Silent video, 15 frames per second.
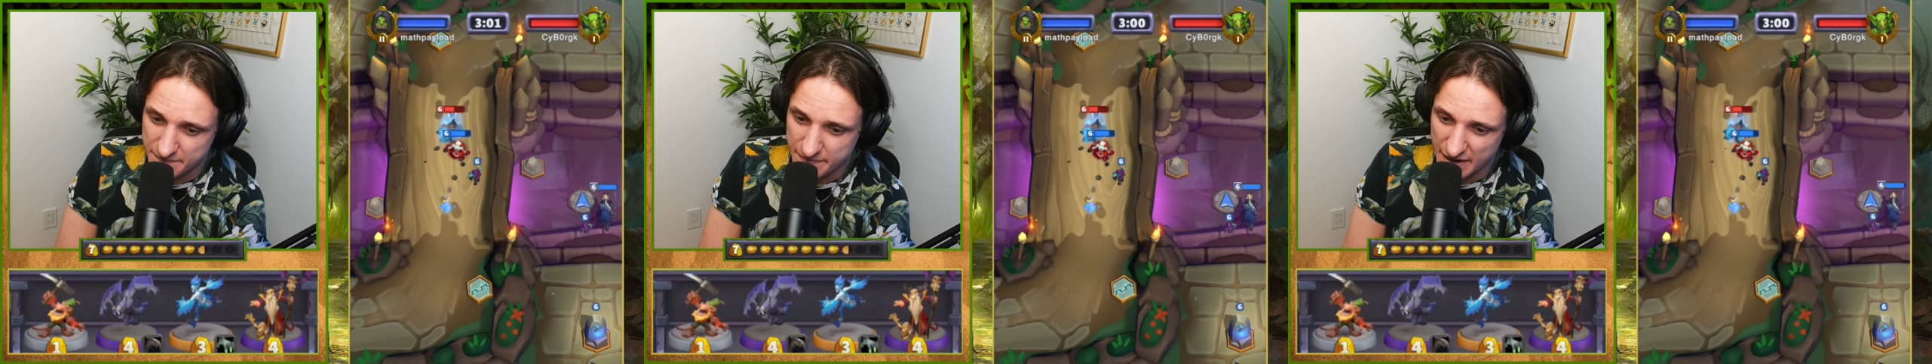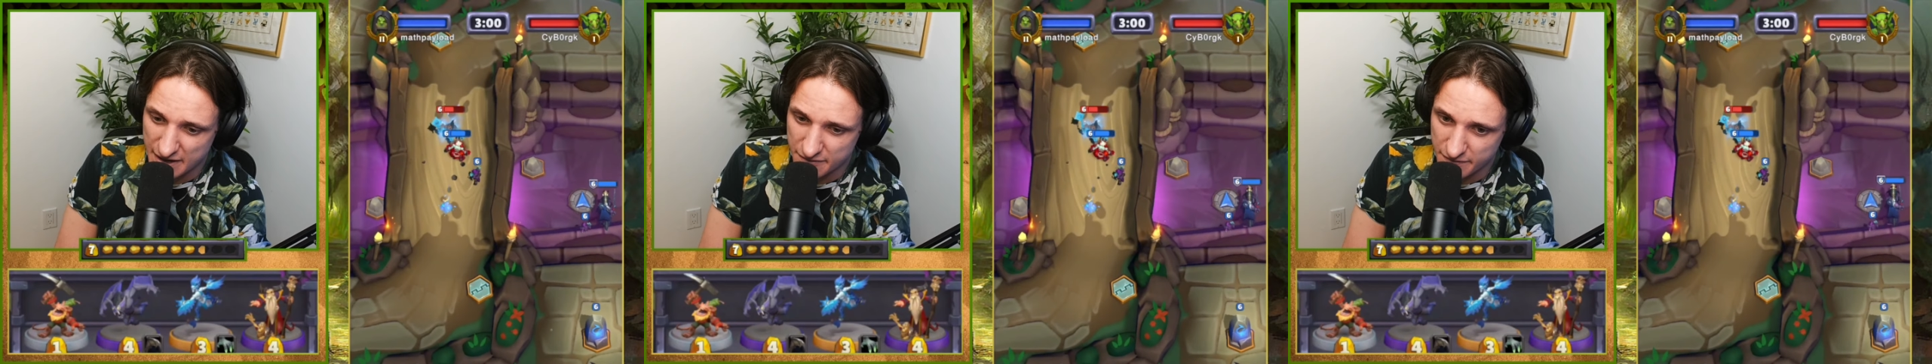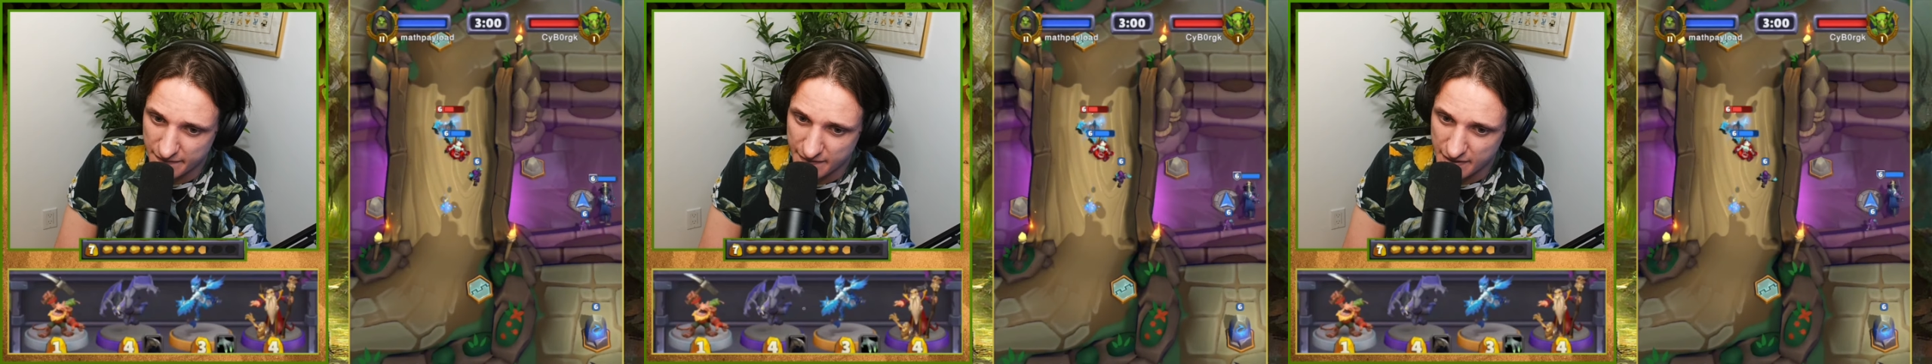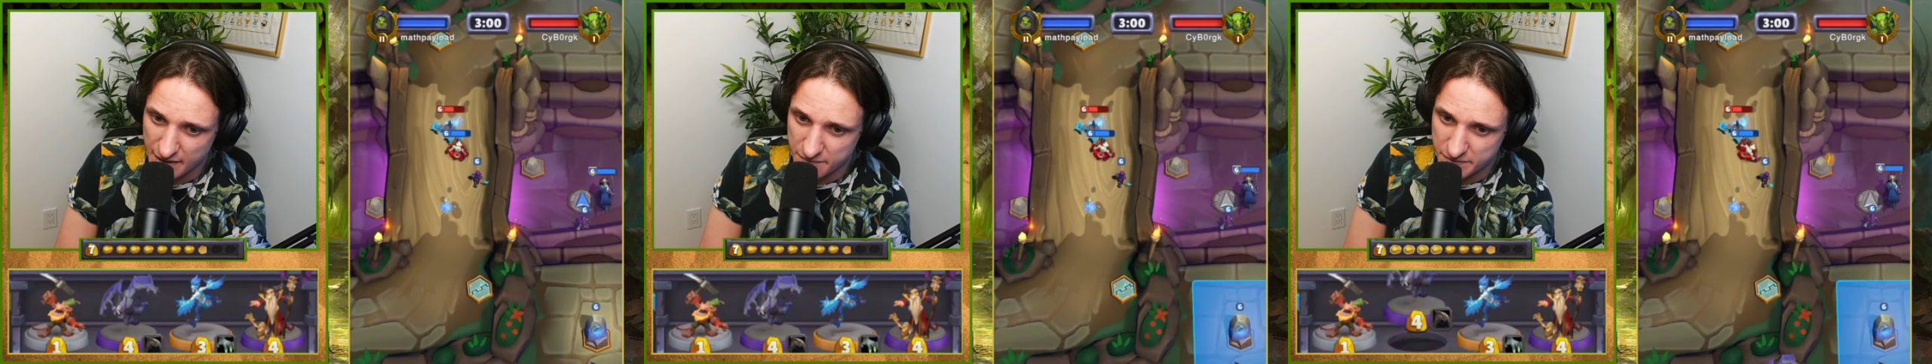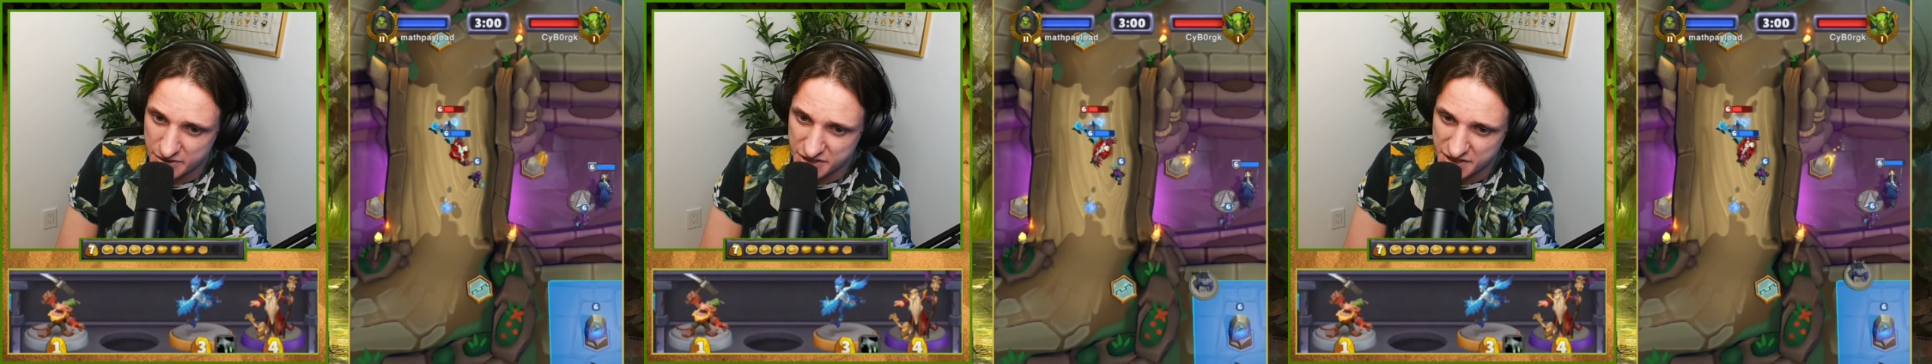Baron Rivet
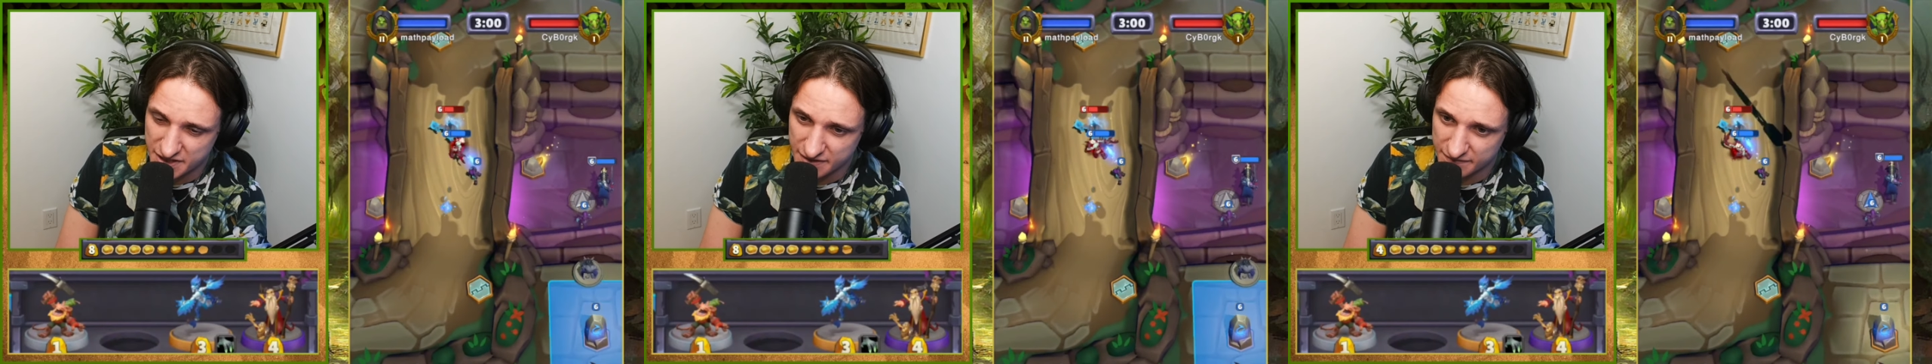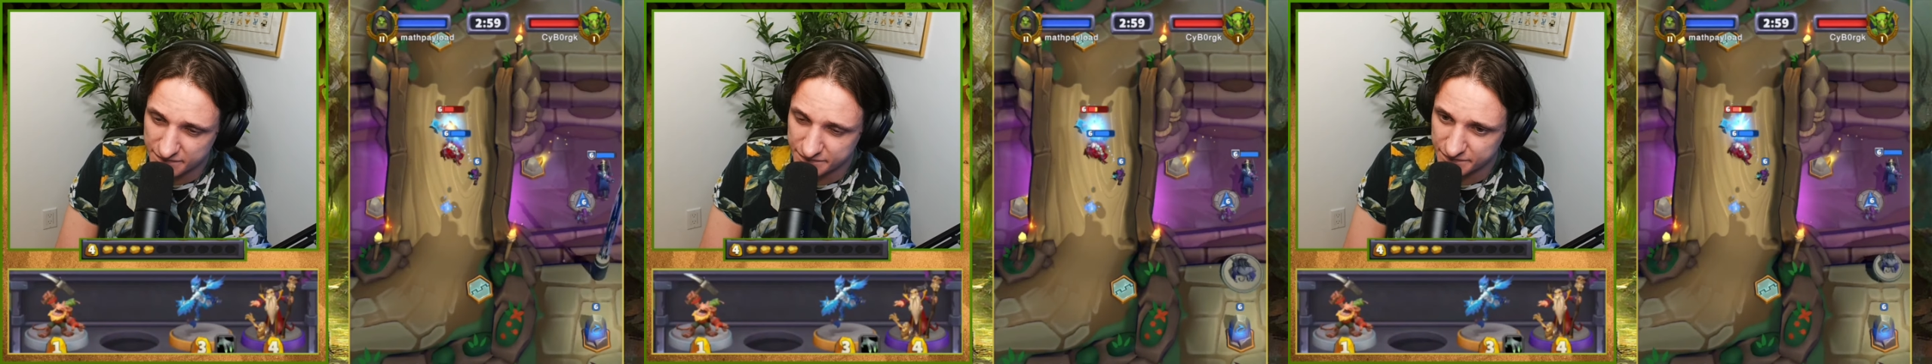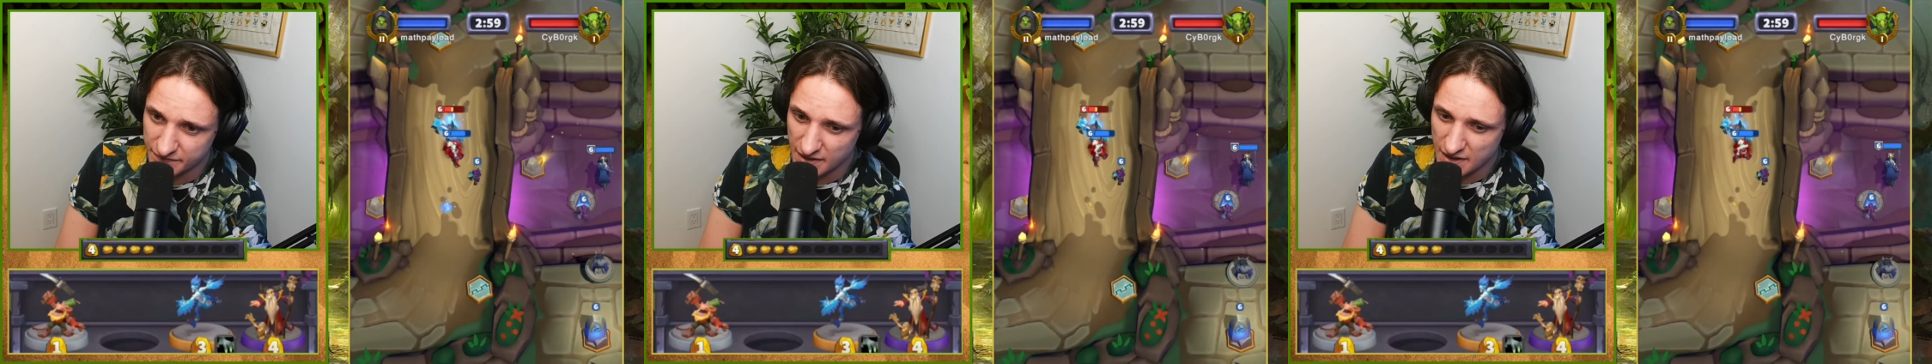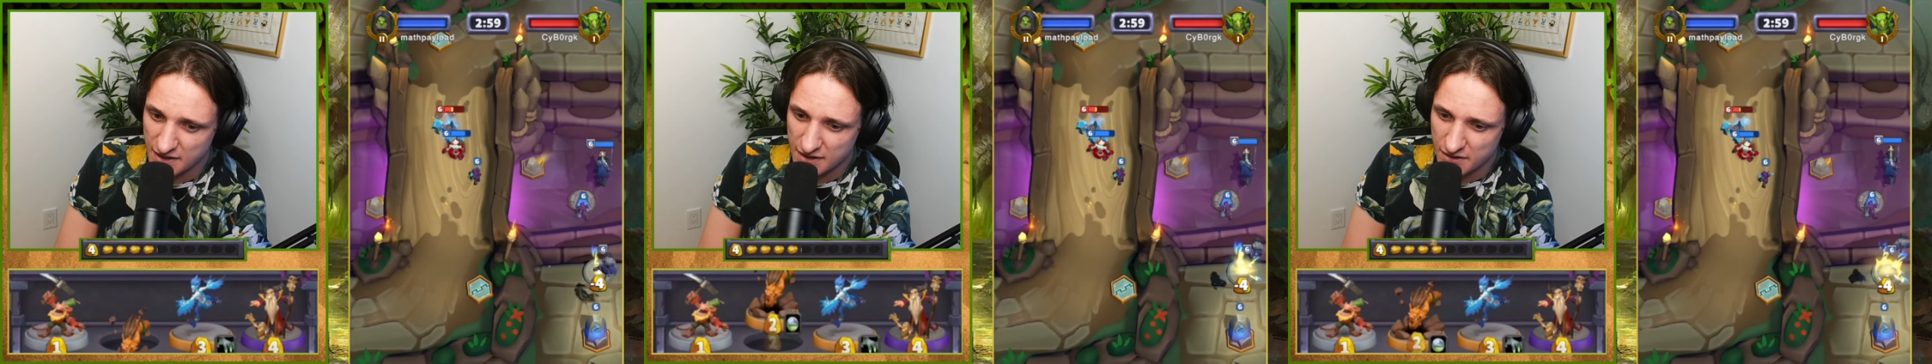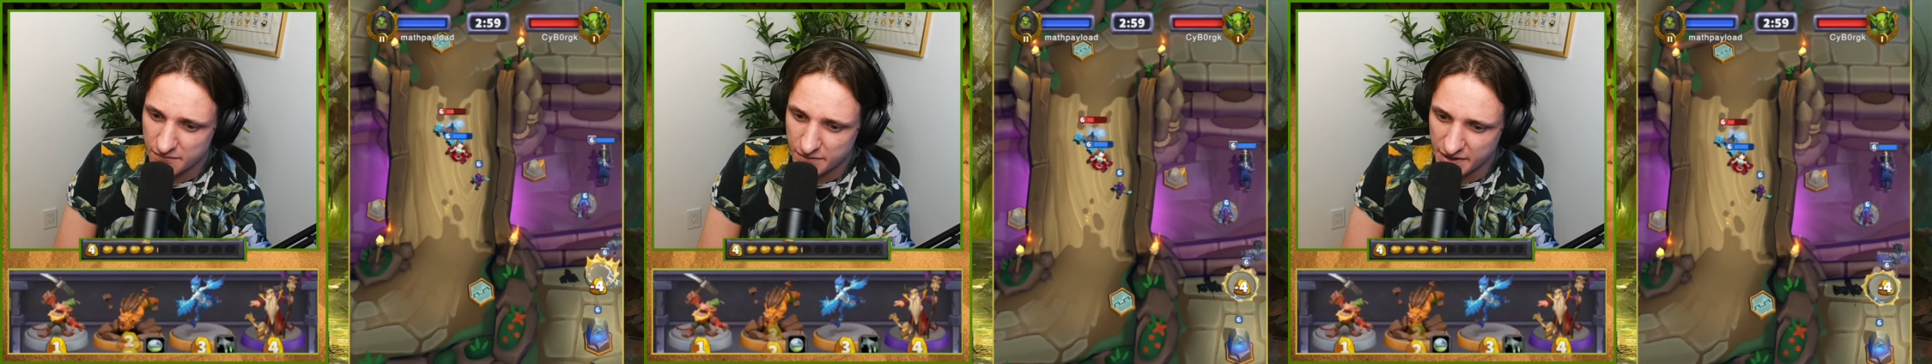there pushing.
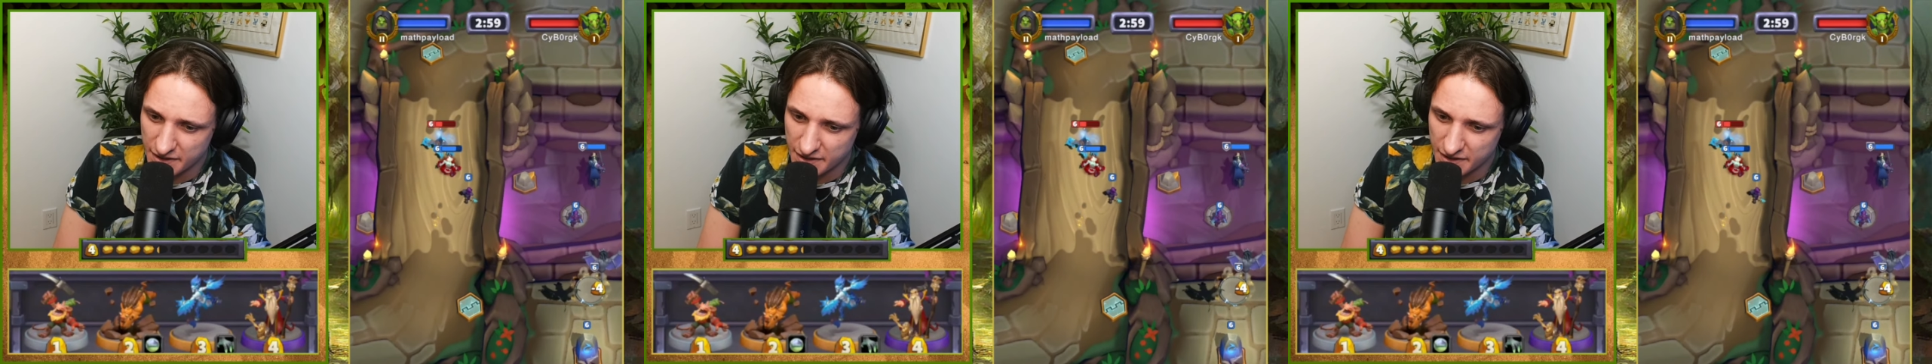We're